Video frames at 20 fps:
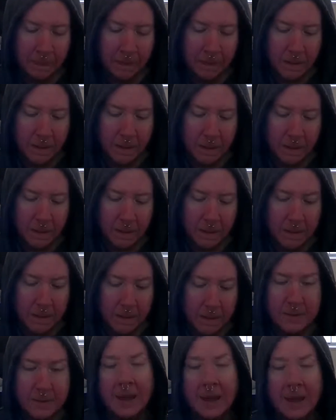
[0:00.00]
Because, yeah,
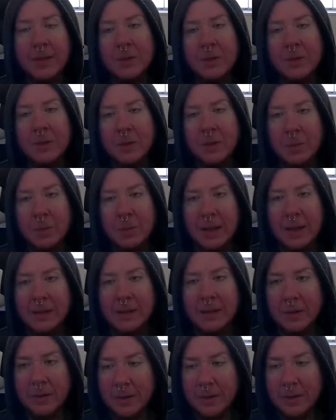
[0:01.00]
that's what the plan turned
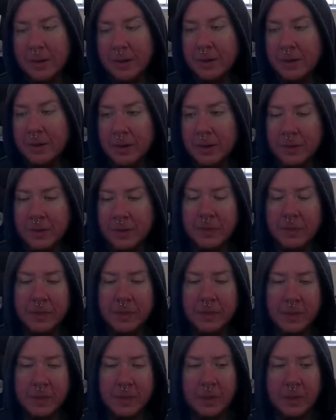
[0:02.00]
into. It
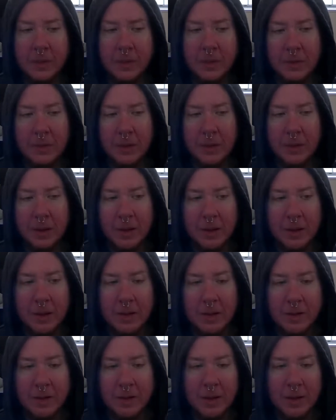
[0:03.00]
was like, instead
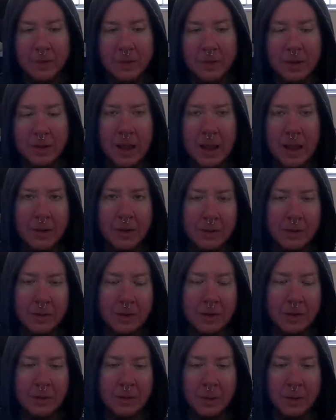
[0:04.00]
of carefully
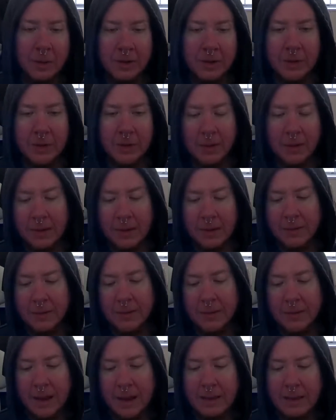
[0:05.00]
removing the lens and letting
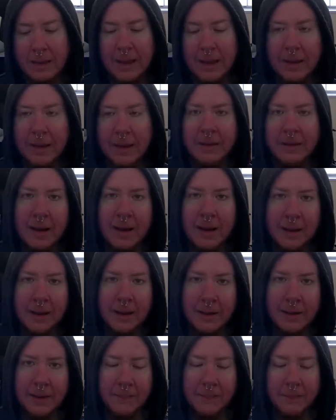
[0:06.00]
the eye die,
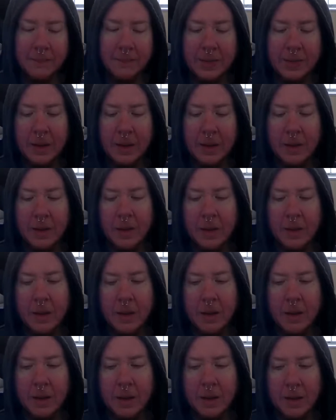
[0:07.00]

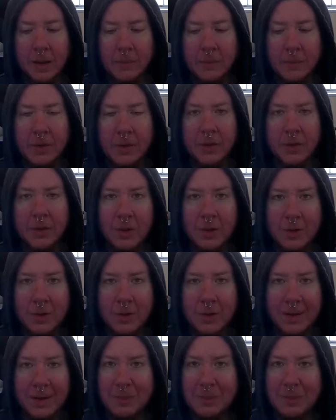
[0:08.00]
slowly and
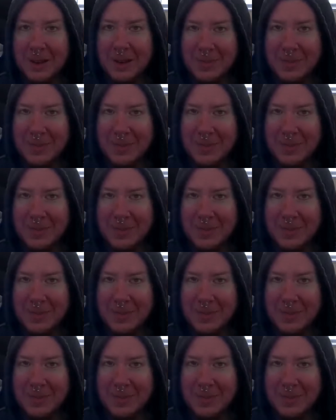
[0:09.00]
painfully,